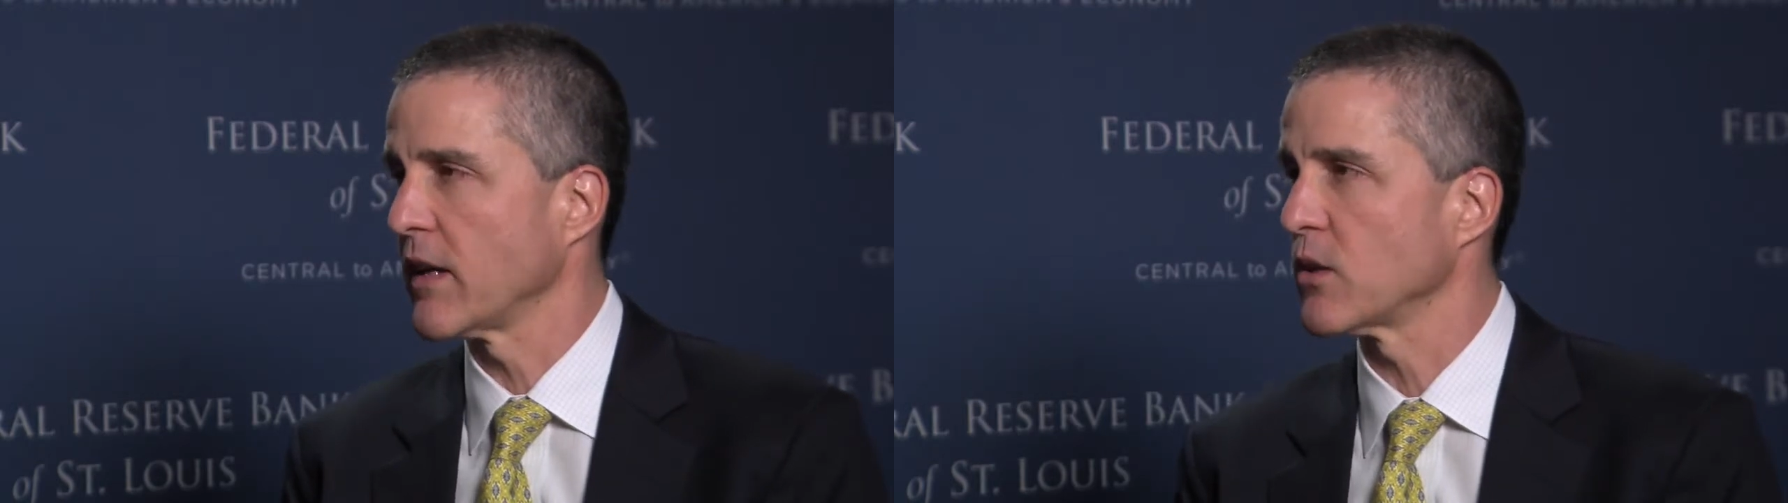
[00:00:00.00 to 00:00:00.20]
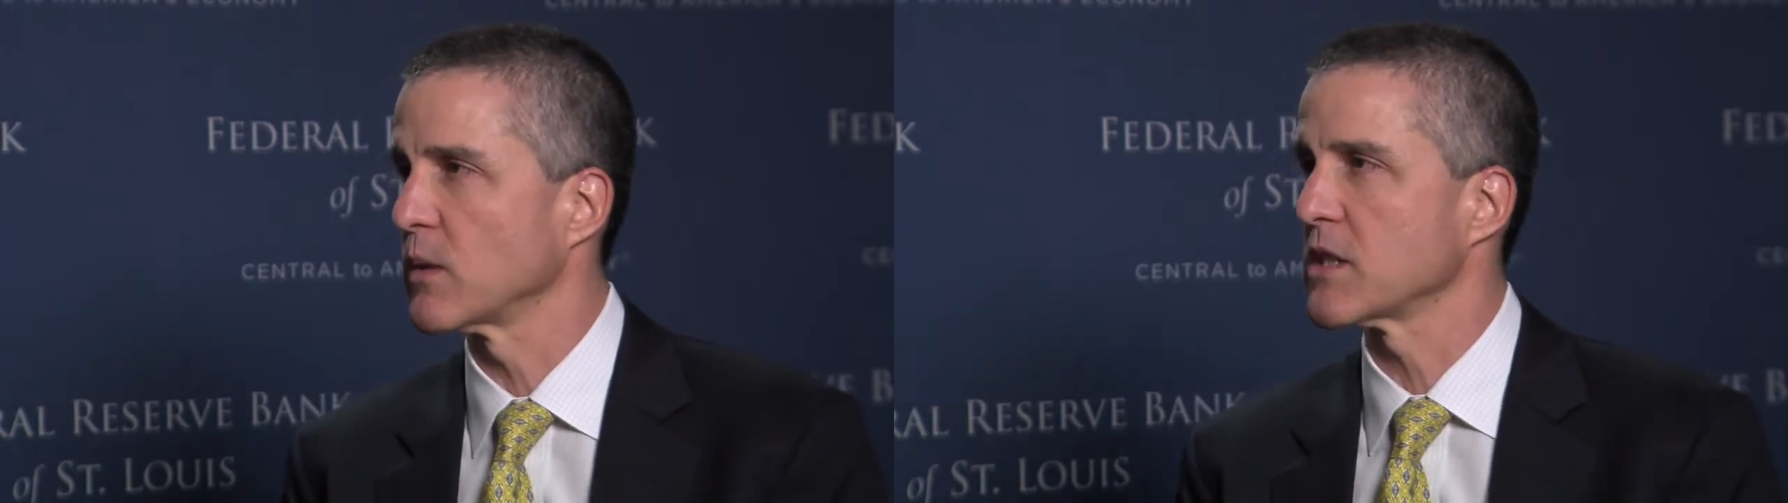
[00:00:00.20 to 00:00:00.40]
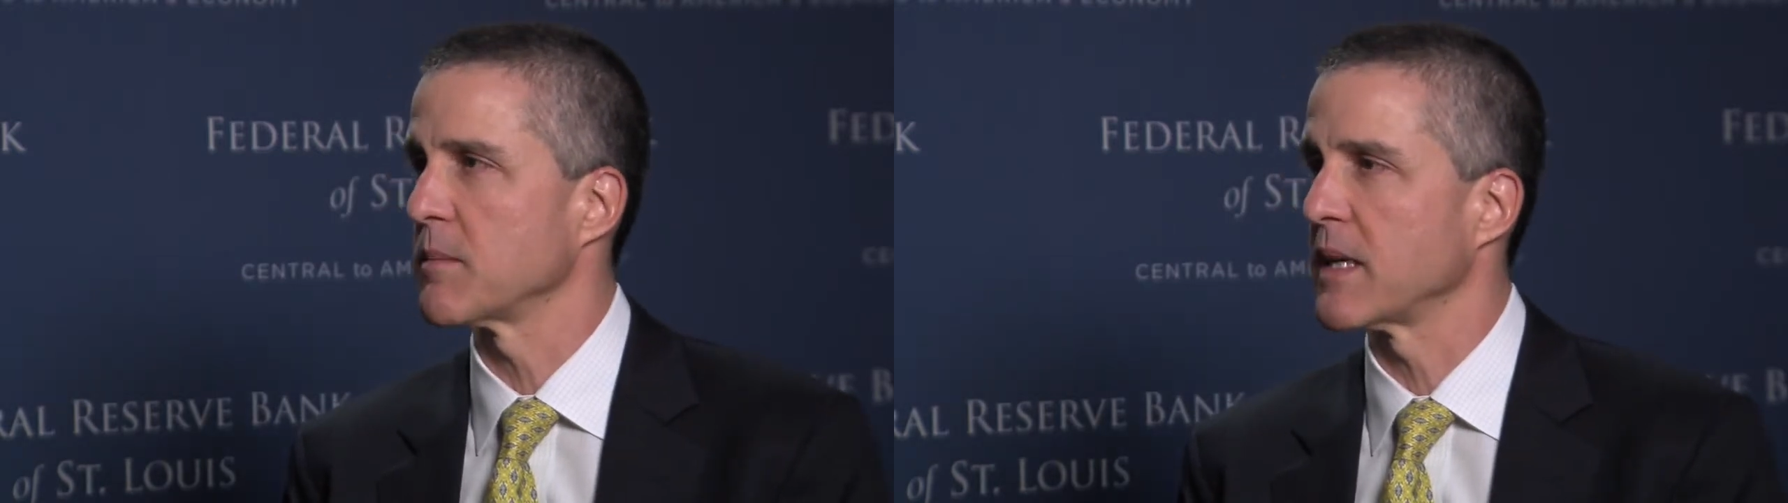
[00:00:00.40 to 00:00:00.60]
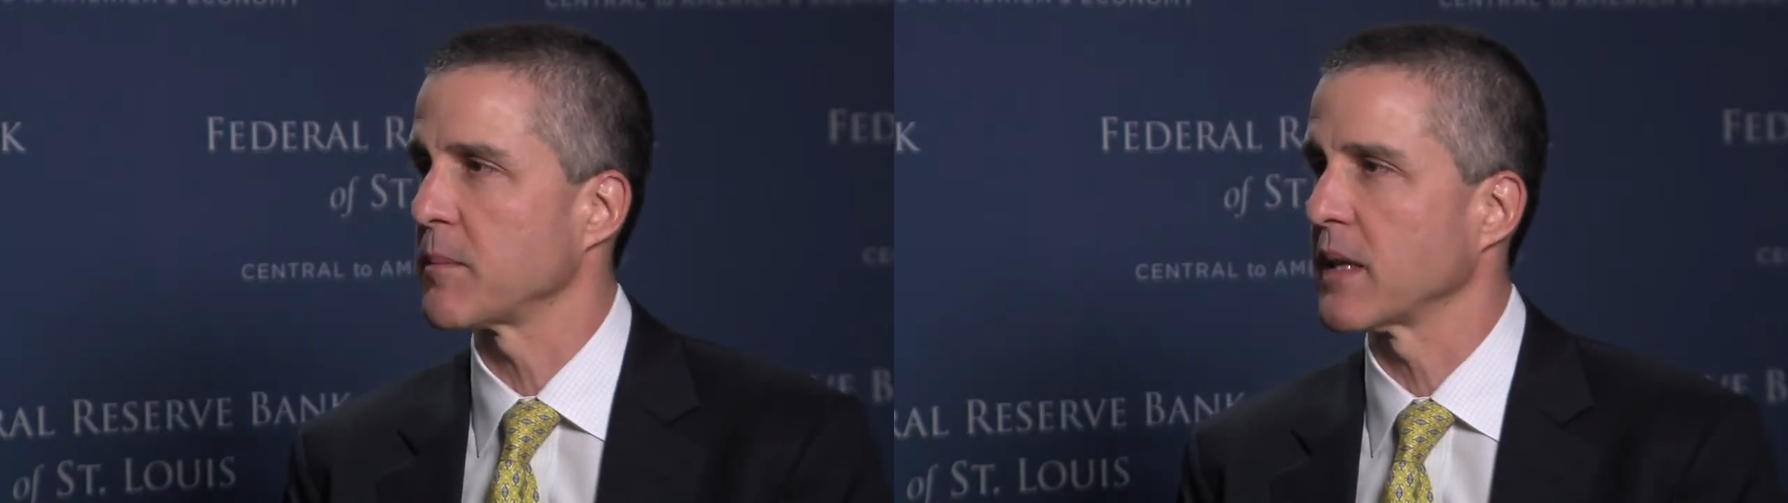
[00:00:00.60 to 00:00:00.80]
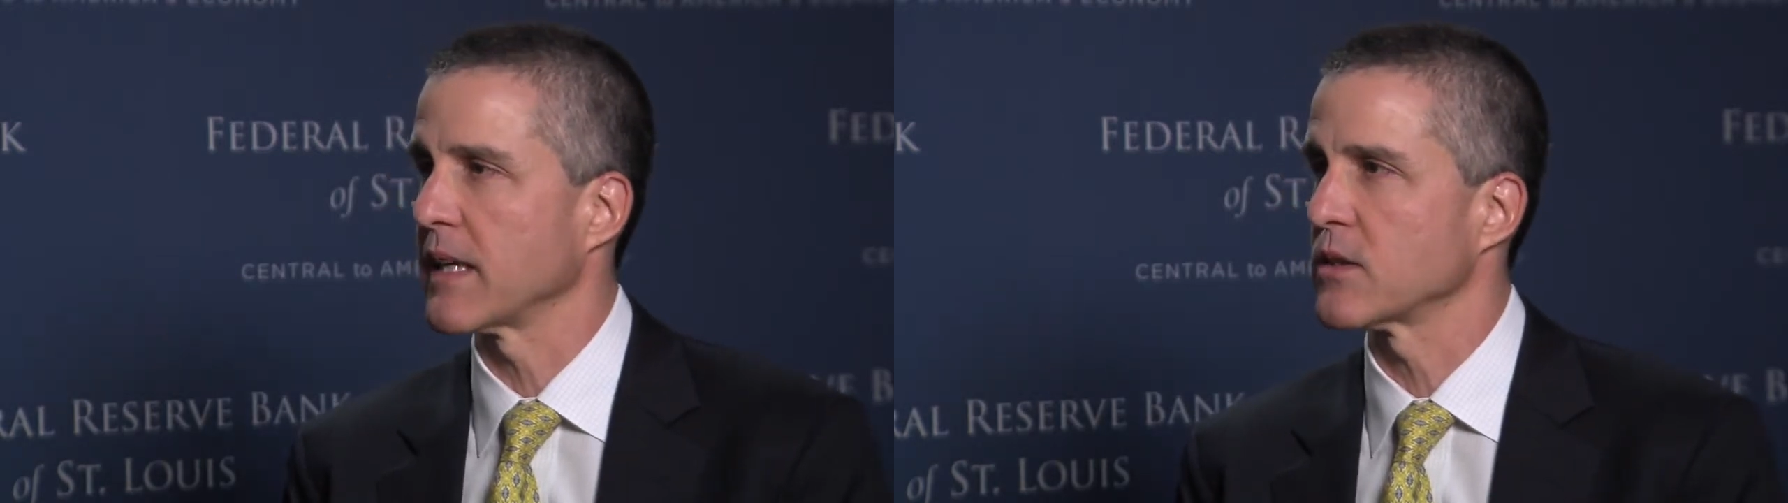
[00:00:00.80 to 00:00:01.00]
to which it
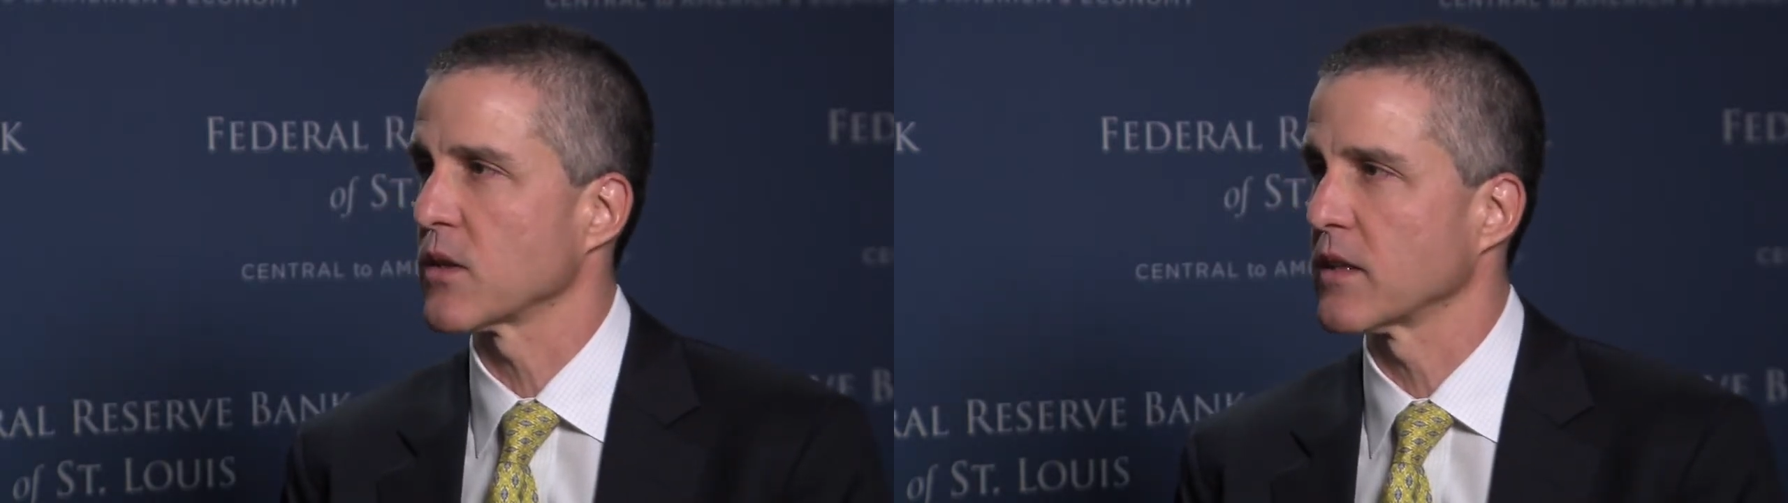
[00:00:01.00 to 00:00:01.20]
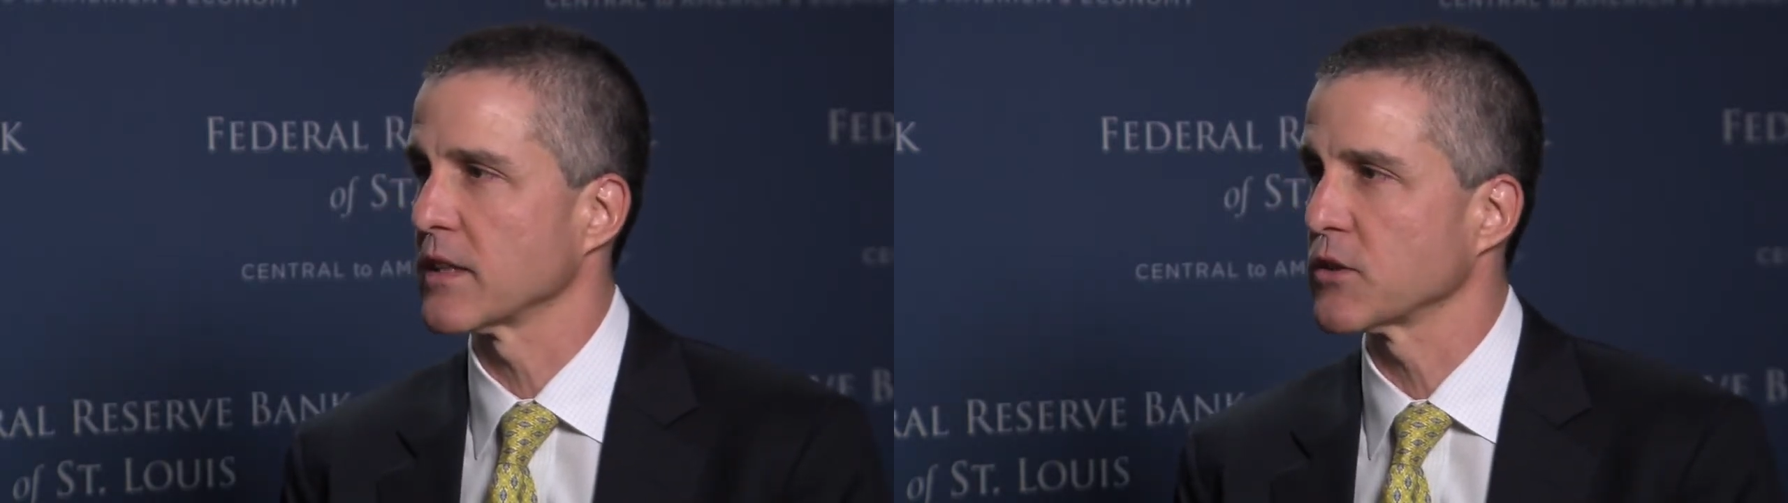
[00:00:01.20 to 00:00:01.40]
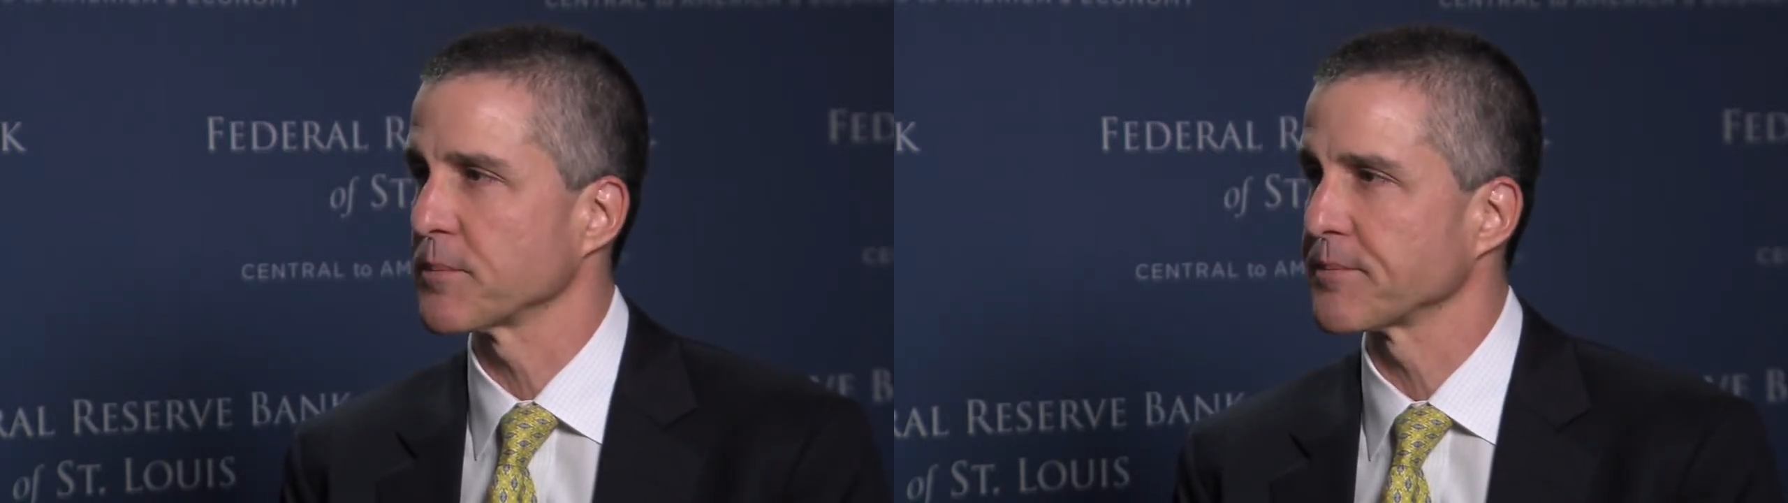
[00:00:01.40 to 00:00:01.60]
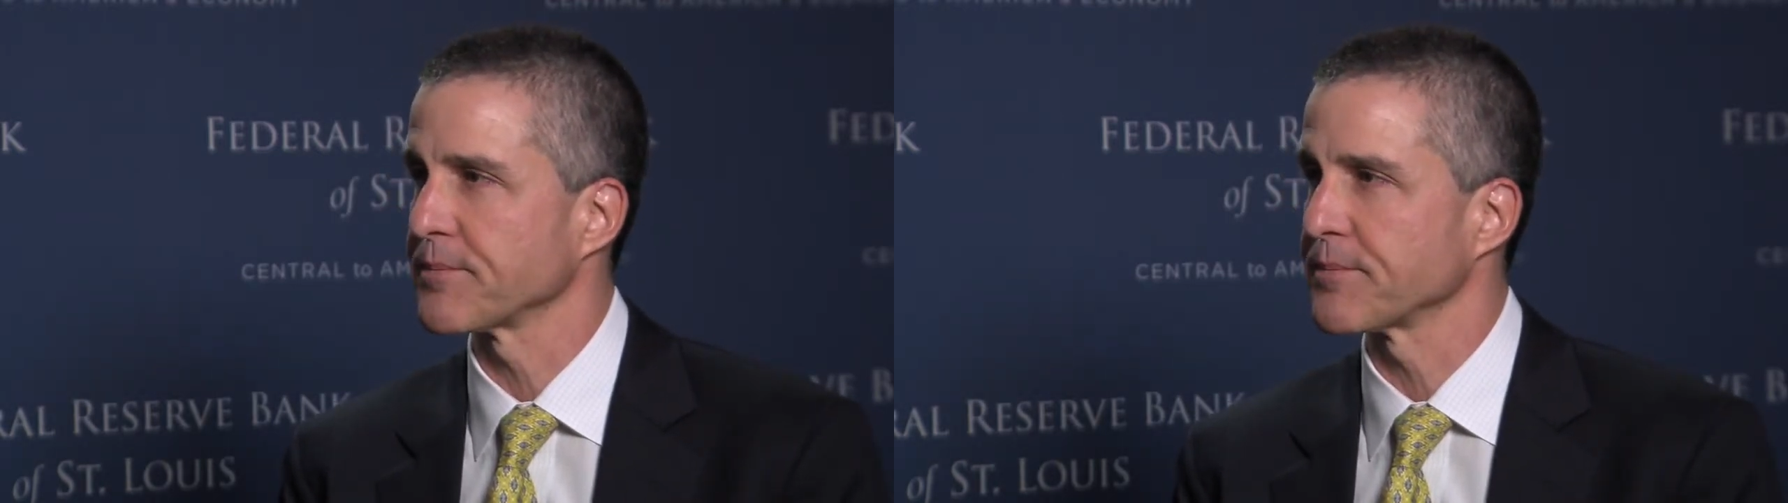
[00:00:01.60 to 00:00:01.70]
manipulates earnings.